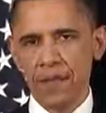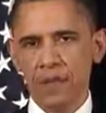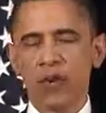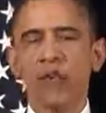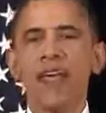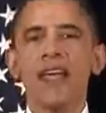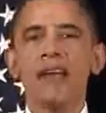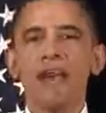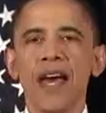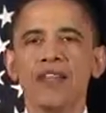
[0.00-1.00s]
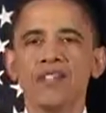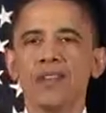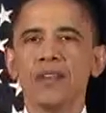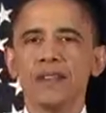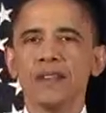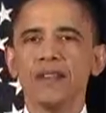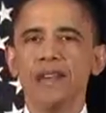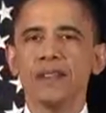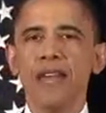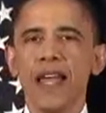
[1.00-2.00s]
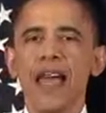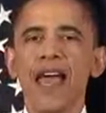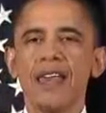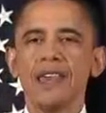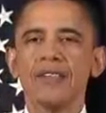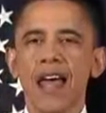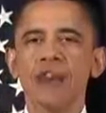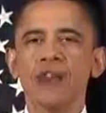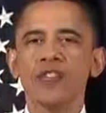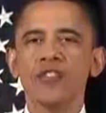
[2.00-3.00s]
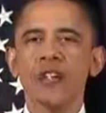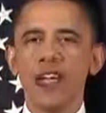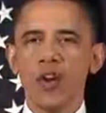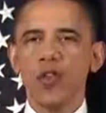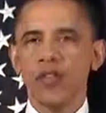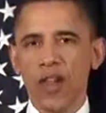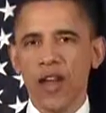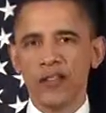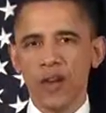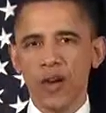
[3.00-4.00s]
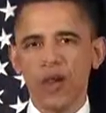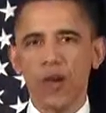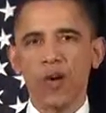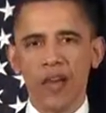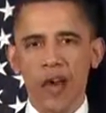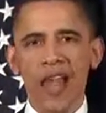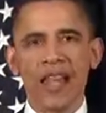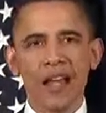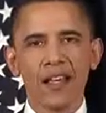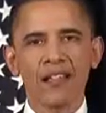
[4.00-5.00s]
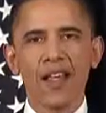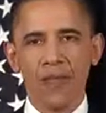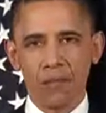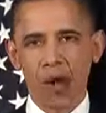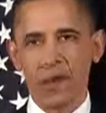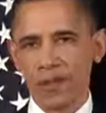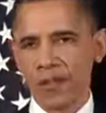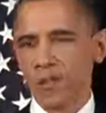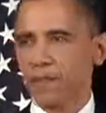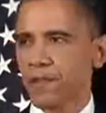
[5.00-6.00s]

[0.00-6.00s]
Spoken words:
prevent a massacre, and establish a no-fly zone with our allies and partners.